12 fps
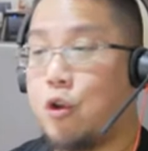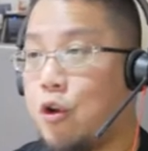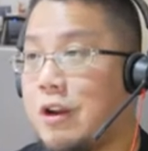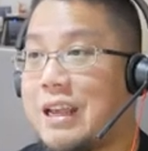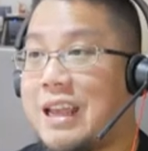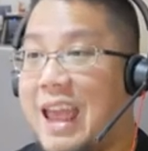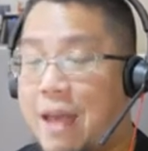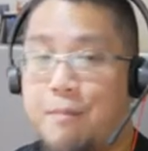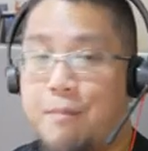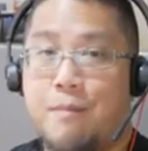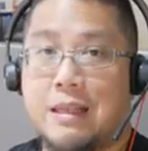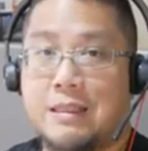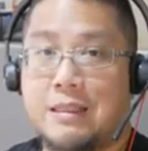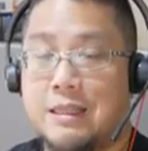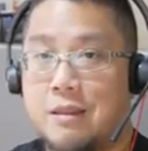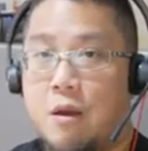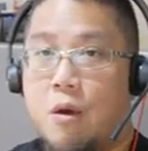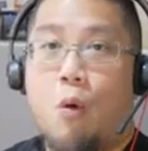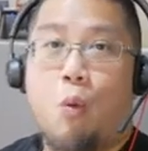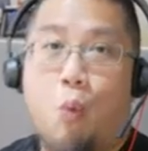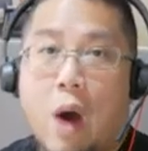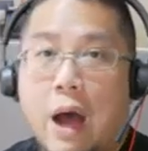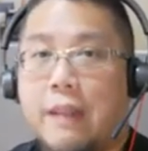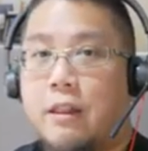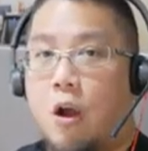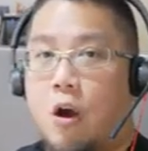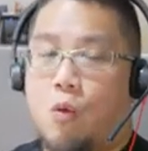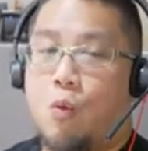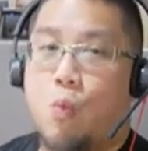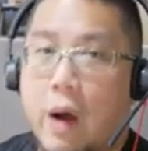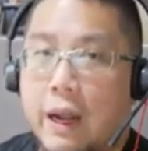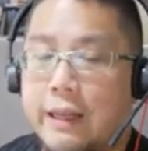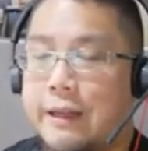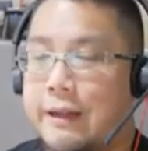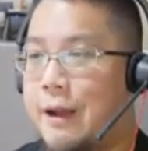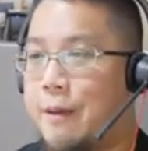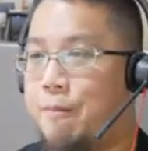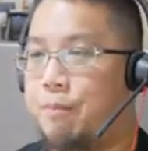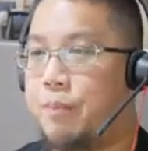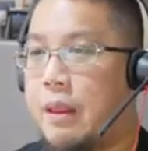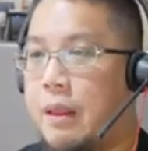not capped at just one dog, one income.